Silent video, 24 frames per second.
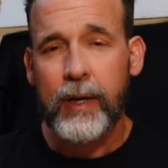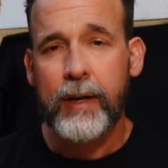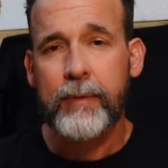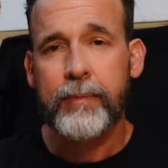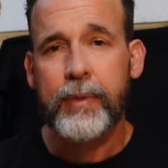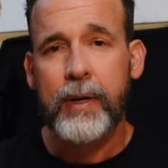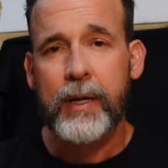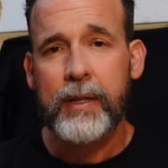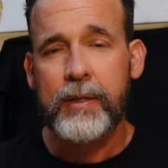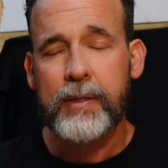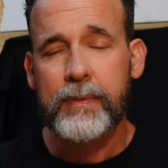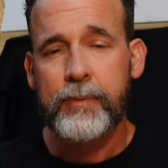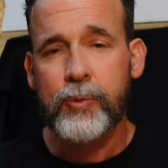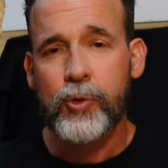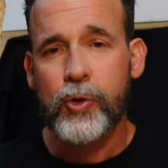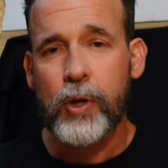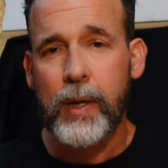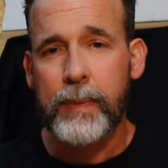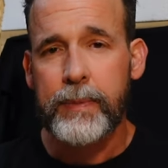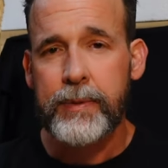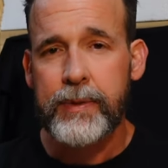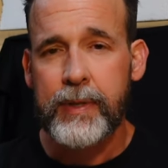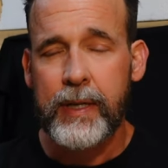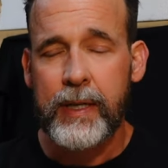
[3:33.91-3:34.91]
I've been on some
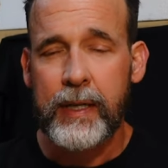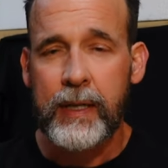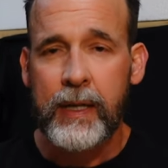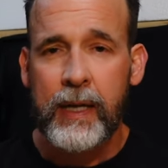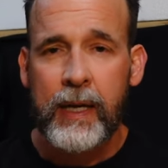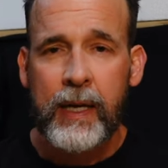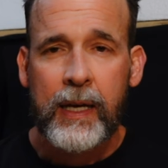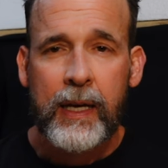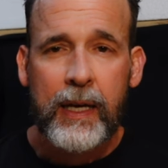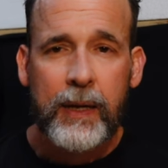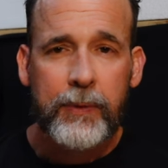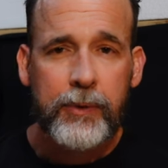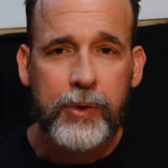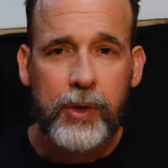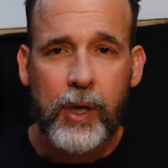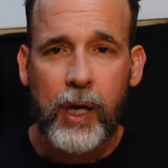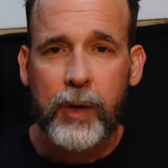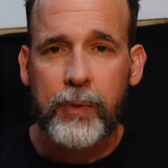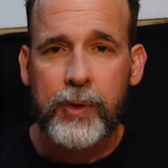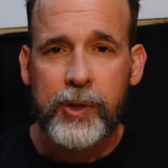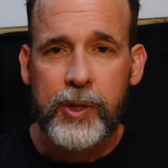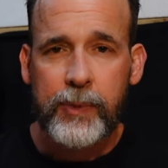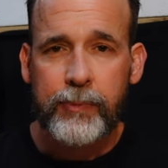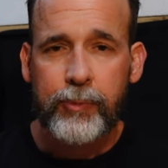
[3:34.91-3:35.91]
trips and it was
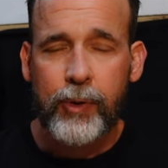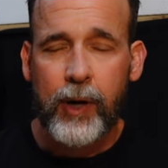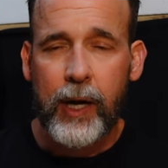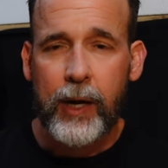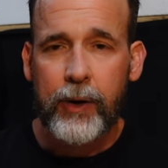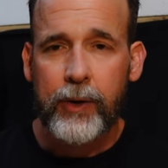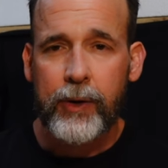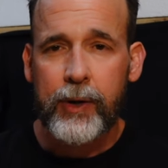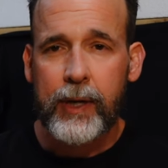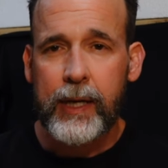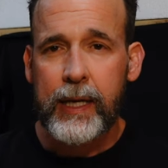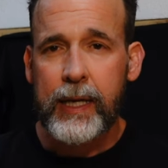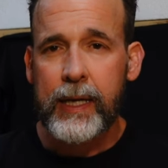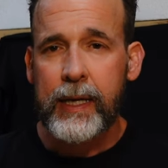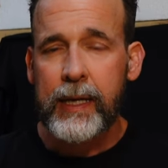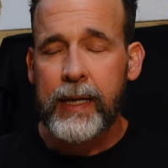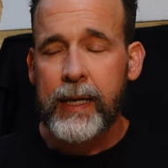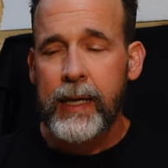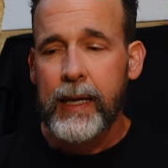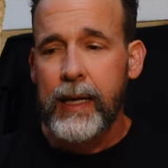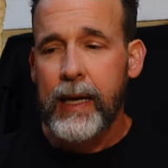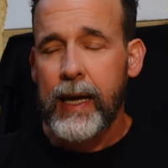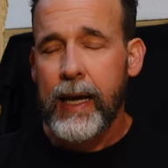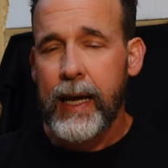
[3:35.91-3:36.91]
always a priority
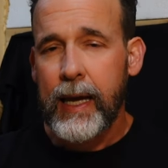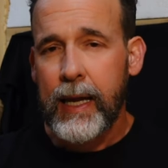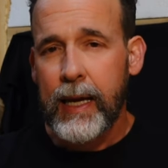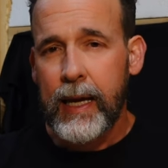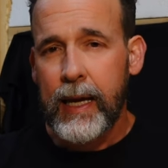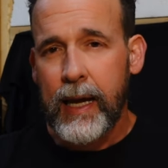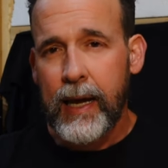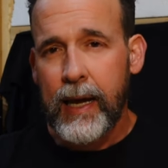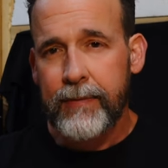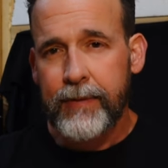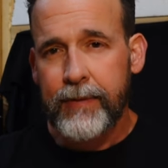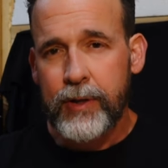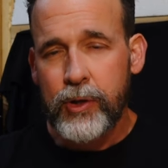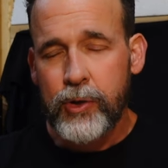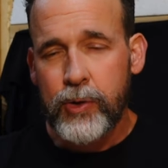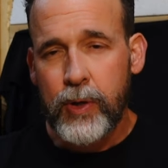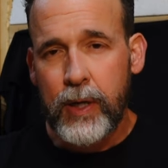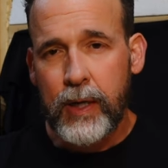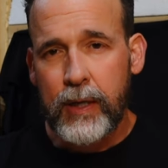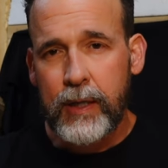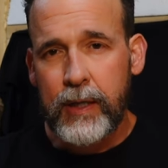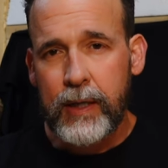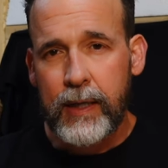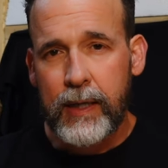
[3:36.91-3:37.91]
and I have the
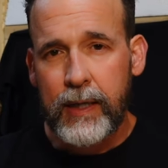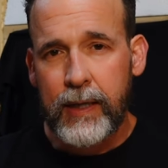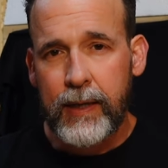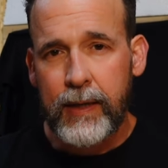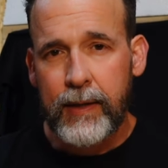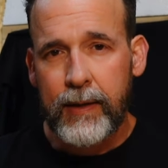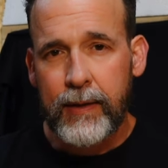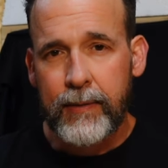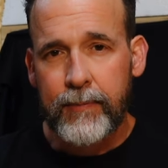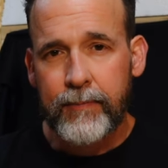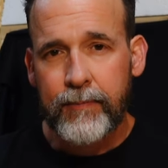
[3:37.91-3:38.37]
truck uh,